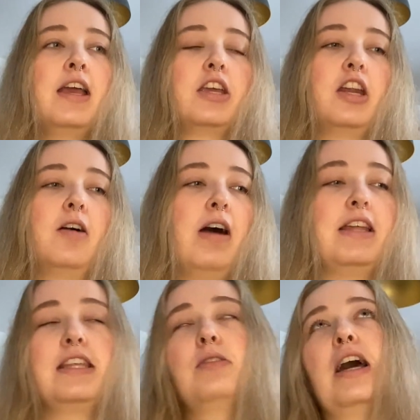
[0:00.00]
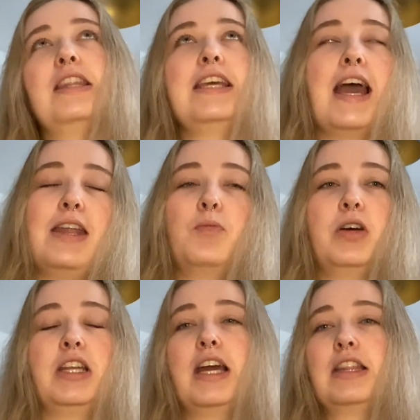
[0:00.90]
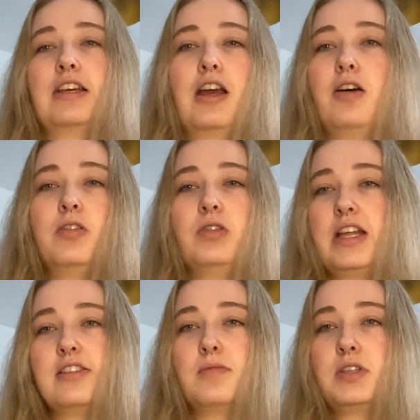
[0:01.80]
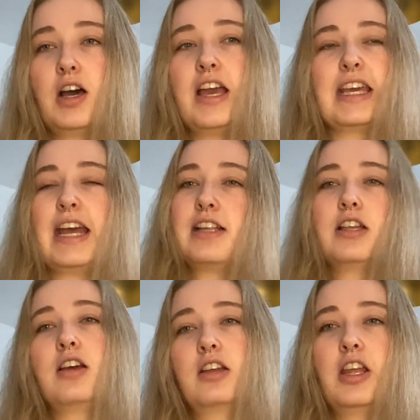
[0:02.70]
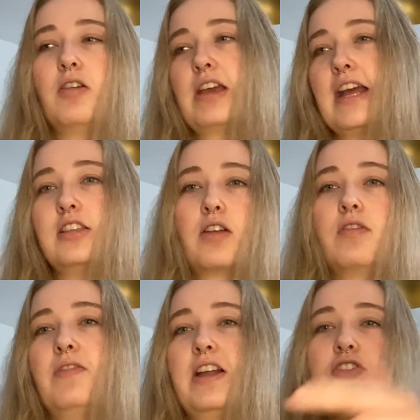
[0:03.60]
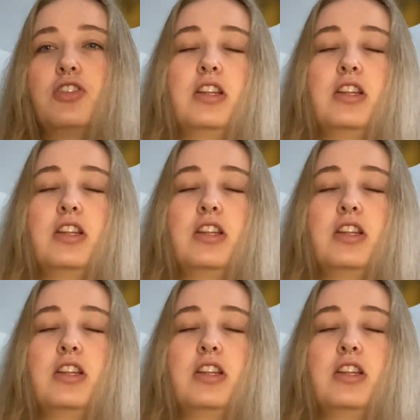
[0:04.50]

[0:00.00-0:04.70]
You know, I think at the end when like the girl who ends up dying gets her revenge,